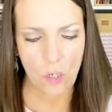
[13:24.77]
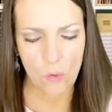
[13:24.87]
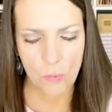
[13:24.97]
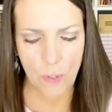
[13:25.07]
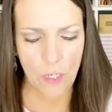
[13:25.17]
So
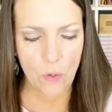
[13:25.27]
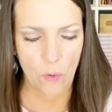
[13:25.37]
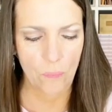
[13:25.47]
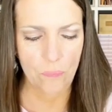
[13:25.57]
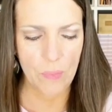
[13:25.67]
it's pretty
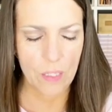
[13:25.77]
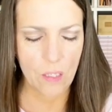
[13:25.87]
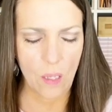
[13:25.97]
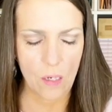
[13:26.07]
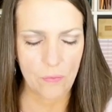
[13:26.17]
cool. It's
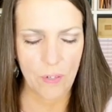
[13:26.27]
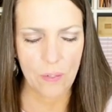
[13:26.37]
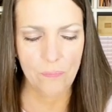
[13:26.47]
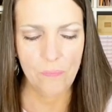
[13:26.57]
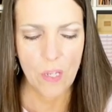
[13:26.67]
a lot of fun.